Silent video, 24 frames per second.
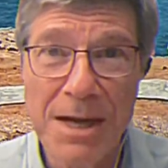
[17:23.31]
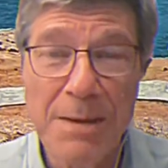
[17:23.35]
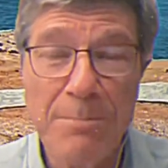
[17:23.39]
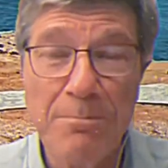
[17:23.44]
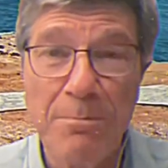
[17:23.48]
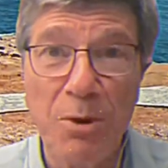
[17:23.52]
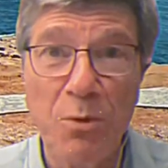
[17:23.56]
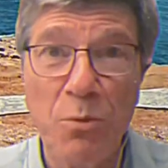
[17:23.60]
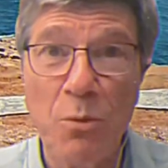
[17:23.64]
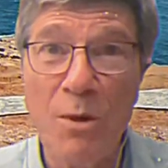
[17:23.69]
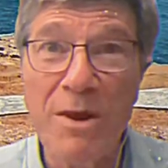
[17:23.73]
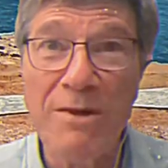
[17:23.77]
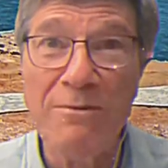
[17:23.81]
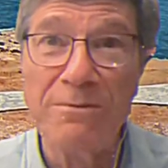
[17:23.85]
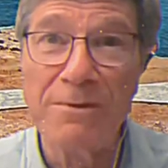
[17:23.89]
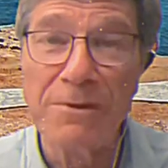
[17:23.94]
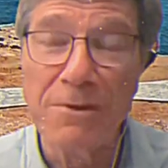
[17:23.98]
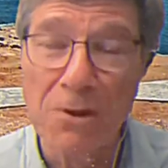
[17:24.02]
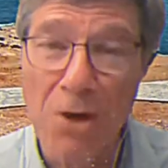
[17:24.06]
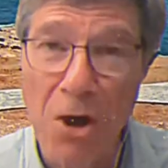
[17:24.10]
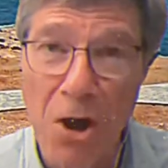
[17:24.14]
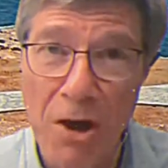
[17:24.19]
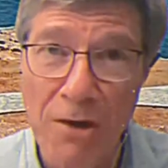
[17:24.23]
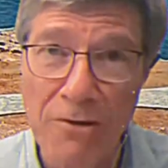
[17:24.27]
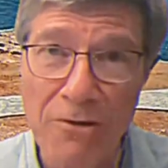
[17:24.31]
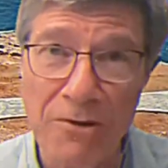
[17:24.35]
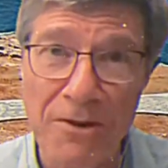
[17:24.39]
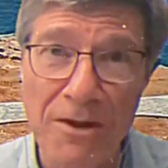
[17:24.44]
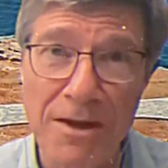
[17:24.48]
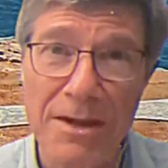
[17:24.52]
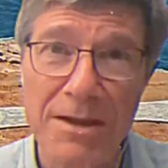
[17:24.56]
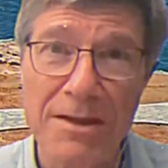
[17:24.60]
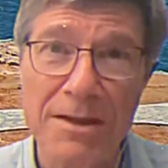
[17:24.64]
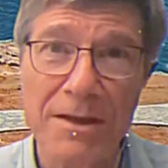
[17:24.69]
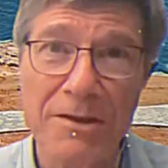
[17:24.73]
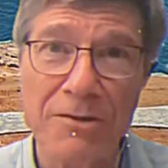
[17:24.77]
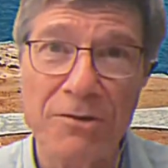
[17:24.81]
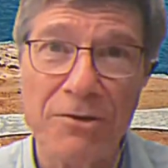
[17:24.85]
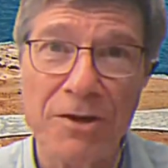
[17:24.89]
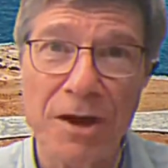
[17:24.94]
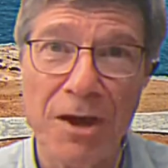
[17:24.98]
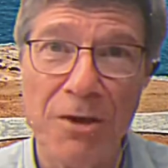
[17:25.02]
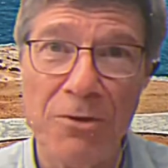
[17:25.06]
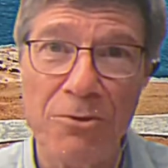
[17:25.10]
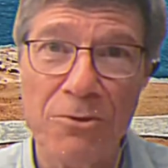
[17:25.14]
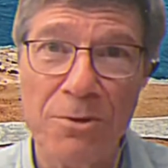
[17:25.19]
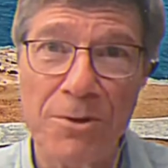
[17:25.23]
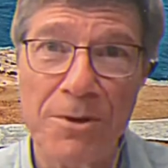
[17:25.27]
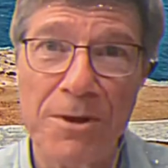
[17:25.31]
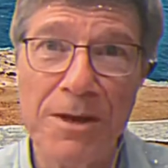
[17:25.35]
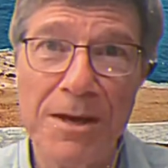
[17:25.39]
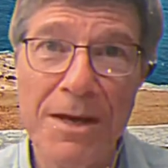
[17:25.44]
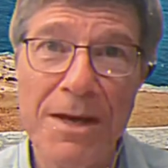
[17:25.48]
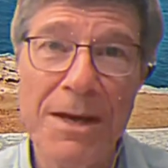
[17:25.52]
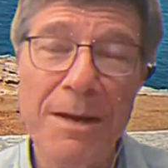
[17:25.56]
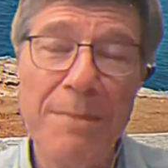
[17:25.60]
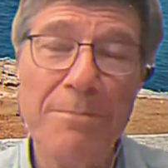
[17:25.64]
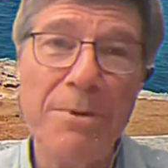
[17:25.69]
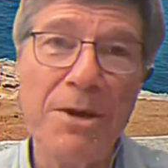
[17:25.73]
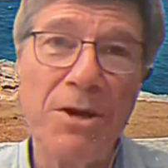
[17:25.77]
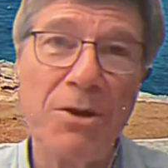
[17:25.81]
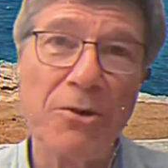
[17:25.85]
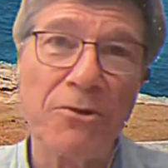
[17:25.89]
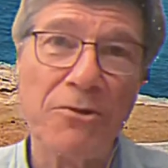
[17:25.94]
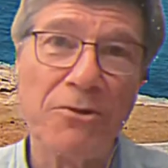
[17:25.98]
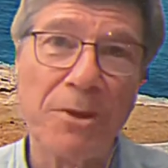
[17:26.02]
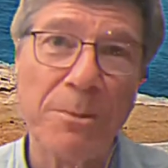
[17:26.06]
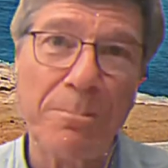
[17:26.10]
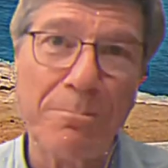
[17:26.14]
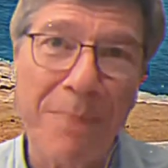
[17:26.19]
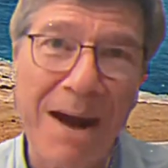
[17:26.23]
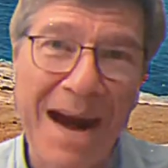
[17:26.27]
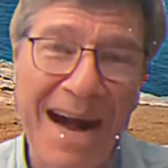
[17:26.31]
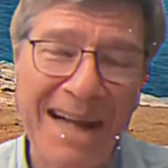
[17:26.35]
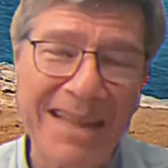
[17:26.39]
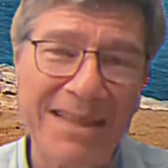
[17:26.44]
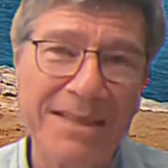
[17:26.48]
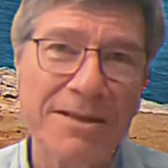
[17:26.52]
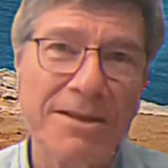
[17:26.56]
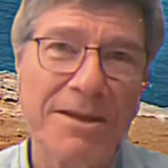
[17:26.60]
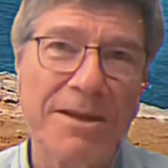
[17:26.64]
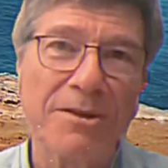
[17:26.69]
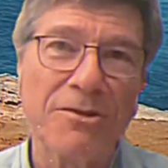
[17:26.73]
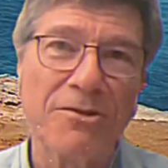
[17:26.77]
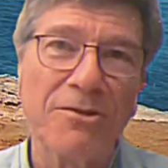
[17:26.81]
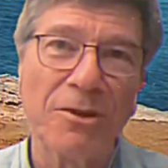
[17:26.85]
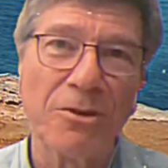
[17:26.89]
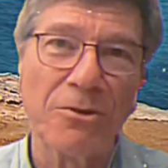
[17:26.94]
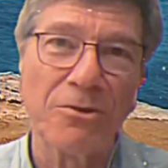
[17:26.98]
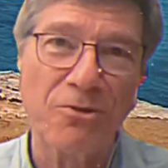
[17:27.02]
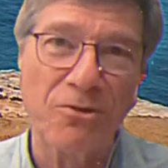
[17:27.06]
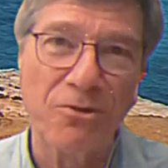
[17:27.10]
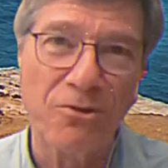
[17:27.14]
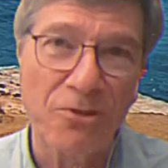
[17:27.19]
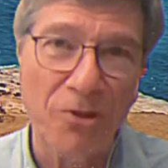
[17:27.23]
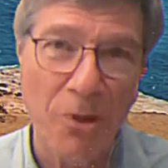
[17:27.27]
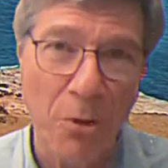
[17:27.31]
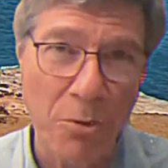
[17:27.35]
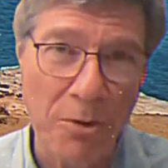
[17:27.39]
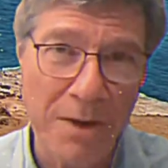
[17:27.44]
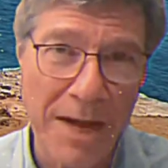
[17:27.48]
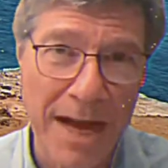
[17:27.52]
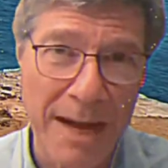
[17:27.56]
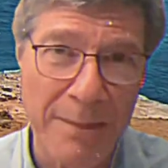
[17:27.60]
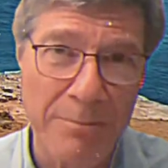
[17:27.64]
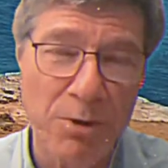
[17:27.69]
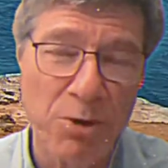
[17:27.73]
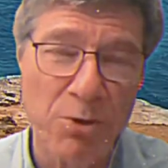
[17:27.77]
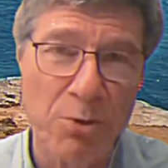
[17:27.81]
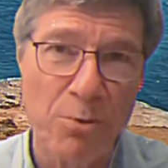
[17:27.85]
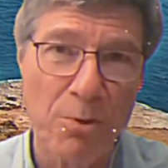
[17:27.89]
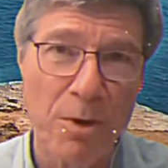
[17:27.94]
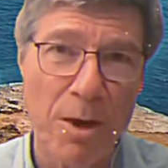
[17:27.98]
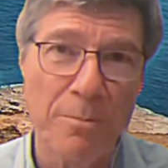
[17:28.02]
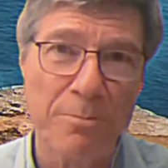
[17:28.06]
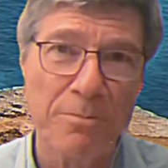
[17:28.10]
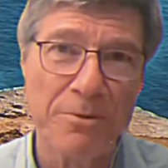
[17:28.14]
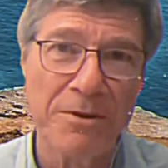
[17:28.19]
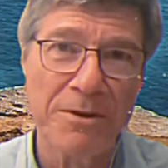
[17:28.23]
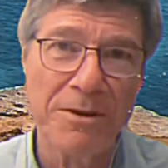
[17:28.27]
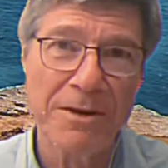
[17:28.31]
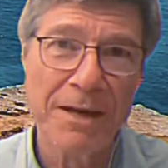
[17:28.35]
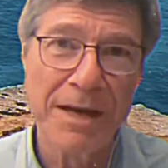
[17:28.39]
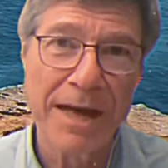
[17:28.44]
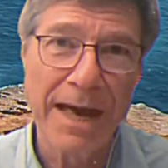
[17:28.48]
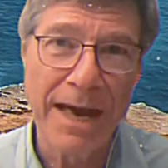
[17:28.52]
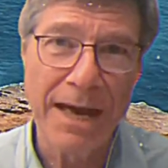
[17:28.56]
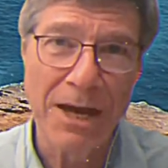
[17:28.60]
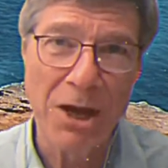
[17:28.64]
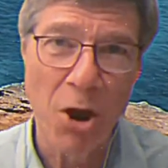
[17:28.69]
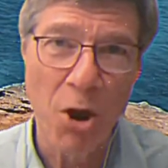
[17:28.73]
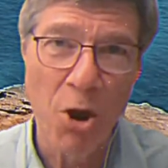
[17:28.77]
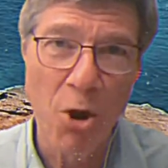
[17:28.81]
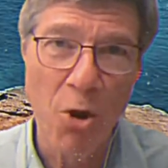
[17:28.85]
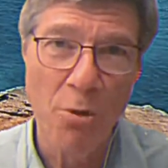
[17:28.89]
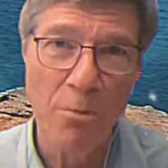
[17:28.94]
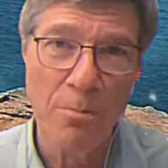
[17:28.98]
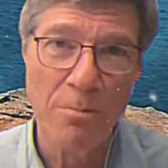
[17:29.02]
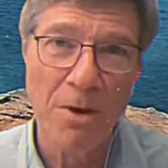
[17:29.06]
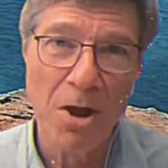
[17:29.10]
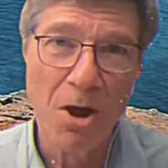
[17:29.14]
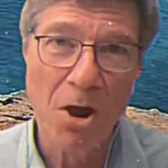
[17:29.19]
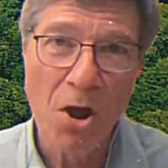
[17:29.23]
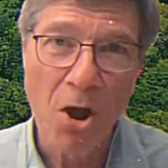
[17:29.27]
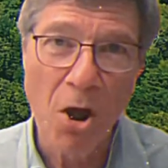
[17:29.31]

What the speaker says: But we've lost it in this country because the politics are so damn corrupt at home,